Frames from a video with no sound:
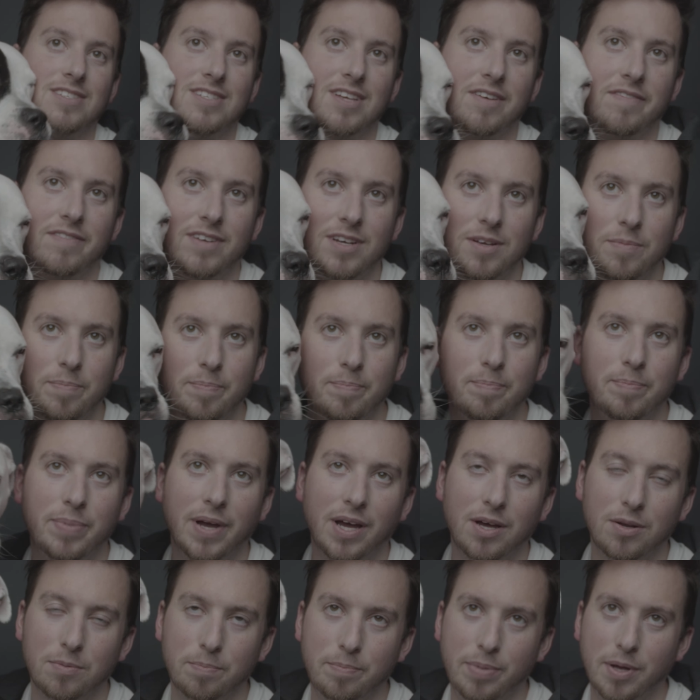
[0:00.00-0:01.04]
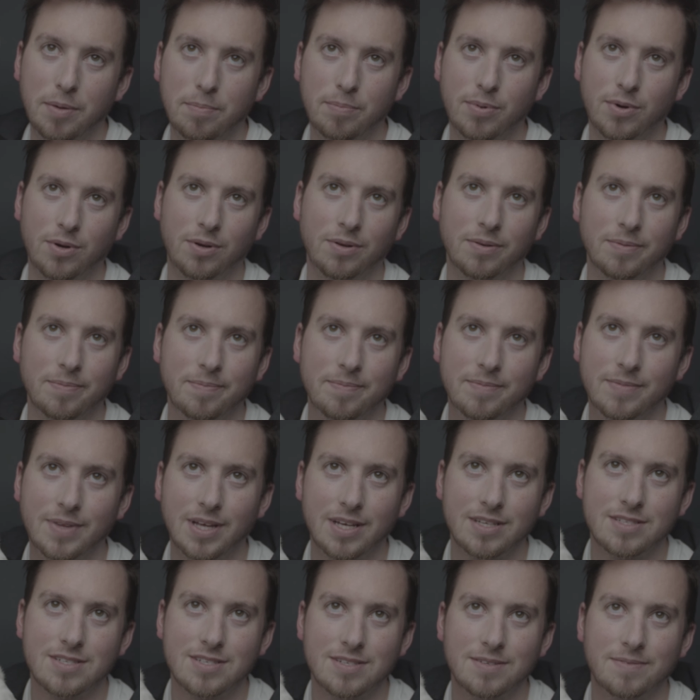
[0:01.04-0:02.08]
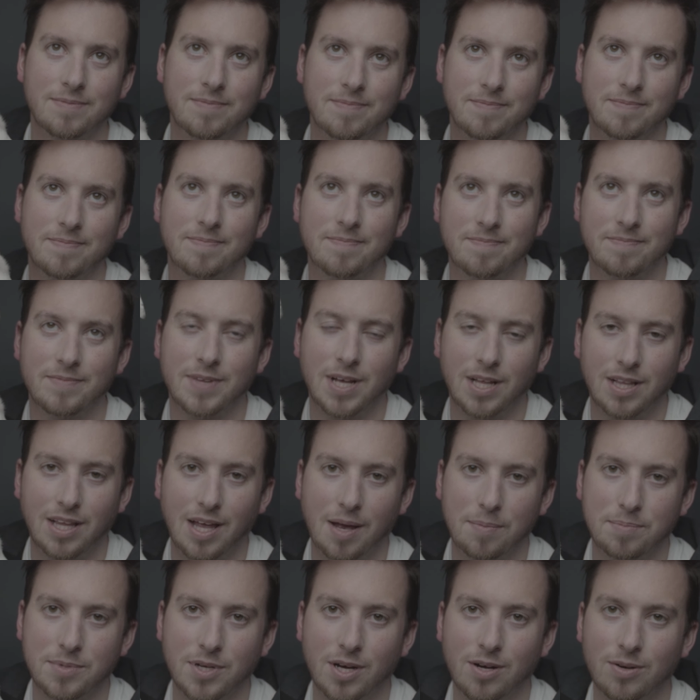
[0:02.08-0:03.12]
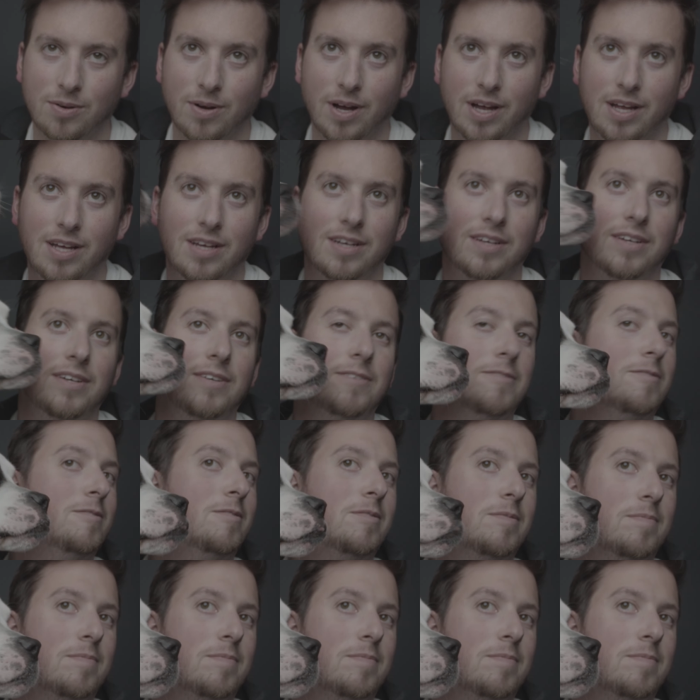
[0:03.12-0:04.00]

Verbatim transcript: 70 pound pit bull. That's a lap dog, right? They also